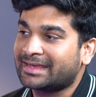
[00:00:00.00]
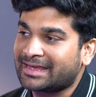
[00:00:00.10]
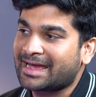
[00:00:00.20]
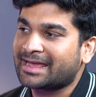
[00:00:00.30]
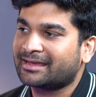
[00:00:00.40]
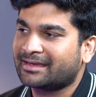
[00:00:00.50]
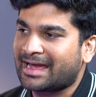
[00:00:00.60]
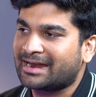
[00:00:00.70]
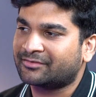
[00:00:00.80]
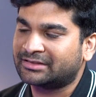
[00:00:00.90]
AI
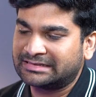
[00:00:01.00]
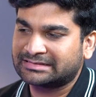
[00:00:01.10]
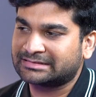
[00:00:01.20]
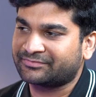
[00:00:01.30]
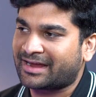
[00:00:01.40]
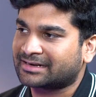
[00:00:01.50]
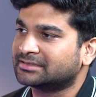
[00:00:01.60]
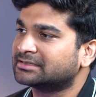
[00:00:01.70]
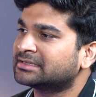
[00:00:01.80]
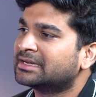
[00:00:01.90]
and these
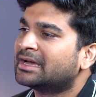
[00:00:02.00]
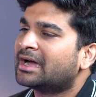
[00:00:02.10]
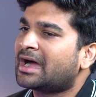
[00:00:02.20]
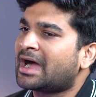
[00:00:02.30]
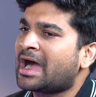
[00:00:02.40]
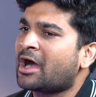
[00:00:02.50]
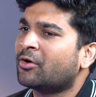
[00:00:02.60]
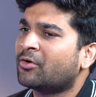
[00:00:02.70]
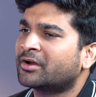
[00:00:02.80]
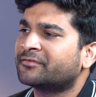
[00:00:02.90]
factors how
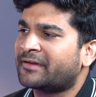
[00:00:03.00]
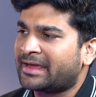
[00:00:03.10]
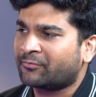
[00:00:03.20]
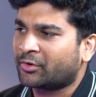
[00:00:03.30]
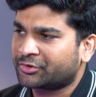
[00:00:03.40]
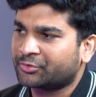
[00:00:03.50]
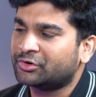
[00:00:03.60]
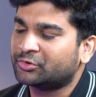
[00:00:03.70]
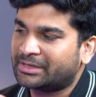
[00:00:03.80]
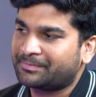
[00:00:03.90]
or where, what
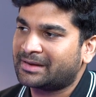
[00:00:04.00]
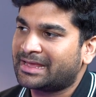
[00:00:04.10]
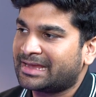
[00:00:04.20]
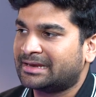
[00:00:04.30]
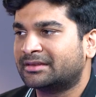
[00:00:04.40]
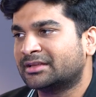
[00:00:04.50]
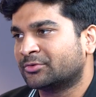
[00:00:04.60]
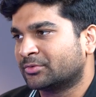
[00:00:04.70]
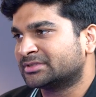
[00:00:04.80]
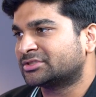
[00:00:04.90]
role do they play in the
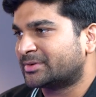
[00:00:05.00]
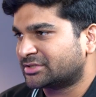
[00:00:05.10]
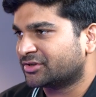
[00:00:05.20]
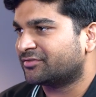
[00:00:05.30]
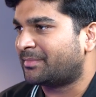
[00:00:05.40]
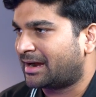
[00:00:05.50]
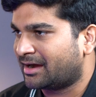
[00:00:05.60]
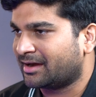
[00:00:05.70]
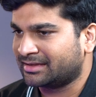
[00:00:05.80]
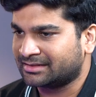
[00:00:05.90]
situation of
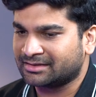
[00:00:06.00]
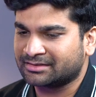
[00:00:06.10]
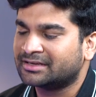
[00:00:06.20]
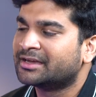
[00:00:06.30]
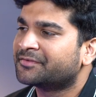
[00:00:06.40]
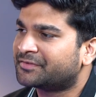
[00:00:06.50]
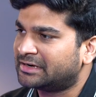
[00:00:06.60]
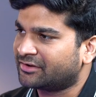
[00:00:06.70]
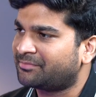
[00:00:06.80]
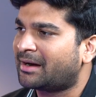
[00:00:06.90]
in the
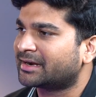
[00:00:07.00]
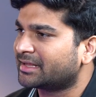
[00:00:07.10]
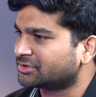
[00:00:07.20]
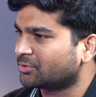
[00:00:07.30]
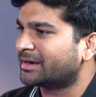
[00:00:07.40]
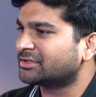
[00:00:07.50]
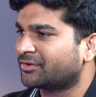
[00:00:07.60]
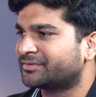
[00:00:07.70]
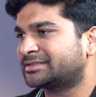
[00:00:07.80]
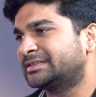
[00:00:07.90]
field of MarTech? So one is
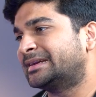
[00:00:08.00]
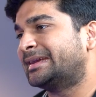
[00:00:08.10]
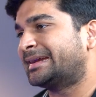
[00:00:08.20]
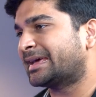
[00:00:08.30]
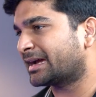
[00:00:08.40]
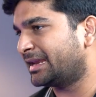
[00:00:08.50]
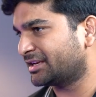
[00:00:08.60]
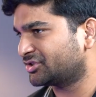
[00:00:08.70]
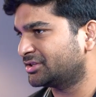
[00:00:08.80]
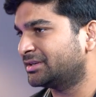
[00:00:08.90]
obviously the data
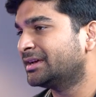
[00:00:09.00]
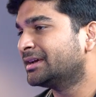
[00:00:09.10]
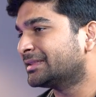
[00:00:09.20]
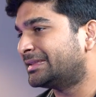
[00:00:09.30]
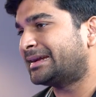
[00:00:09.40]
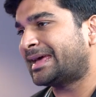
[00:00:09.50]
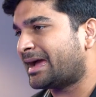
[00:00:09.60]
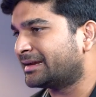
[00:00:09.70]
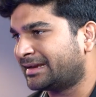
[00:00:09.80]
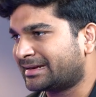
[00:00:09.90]
collection,
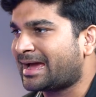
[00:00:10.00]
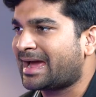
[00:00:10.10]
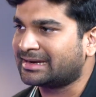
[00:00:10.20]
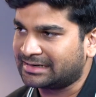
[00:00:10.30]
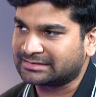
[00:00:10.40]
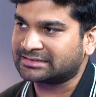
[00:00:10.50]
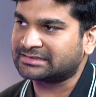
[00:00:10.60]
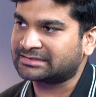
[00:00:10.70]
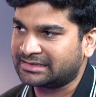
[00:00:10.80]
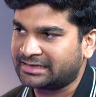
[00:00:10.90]
data
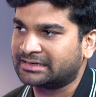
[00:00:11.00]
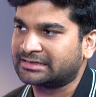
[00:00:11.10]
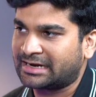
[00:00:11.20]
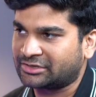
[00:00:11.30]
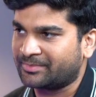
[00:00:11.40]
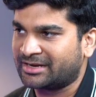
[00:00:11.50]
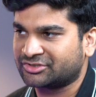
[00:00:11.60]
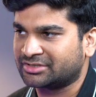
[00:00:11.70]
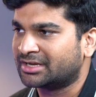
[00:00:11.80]
analysis layer that you mentioned.